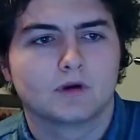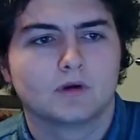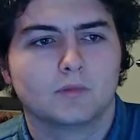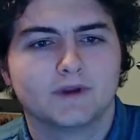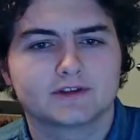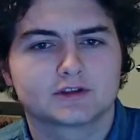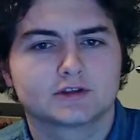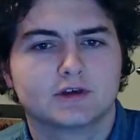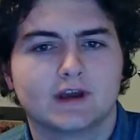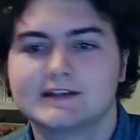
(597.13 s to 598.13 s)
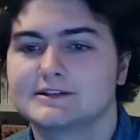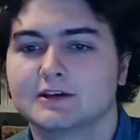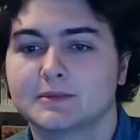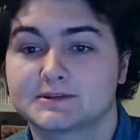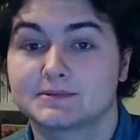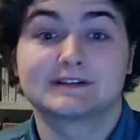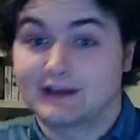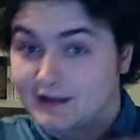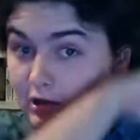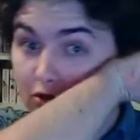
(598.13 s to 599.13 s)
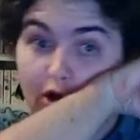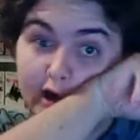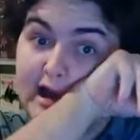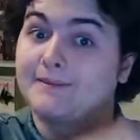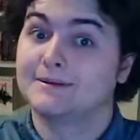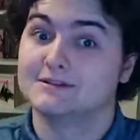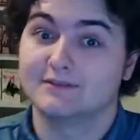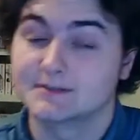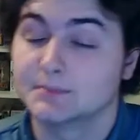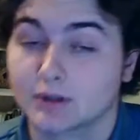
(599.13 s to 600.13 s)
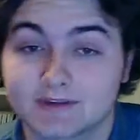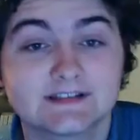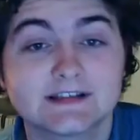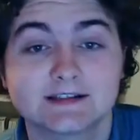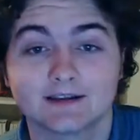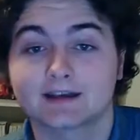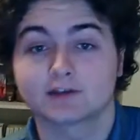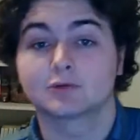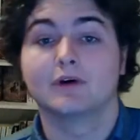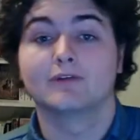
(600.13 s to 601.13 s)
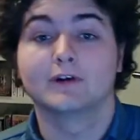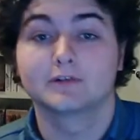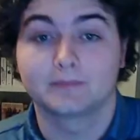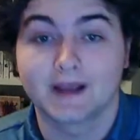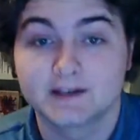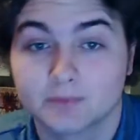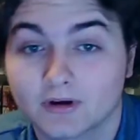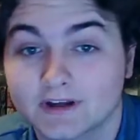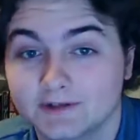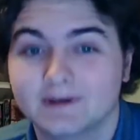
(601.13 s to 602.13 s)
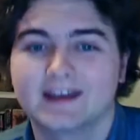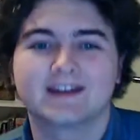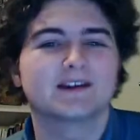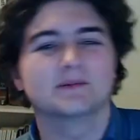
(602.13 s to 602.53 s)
which is a little bit surprising. Like, a lot happens in this book. This isn't like a 1,200-page book and you get it and it was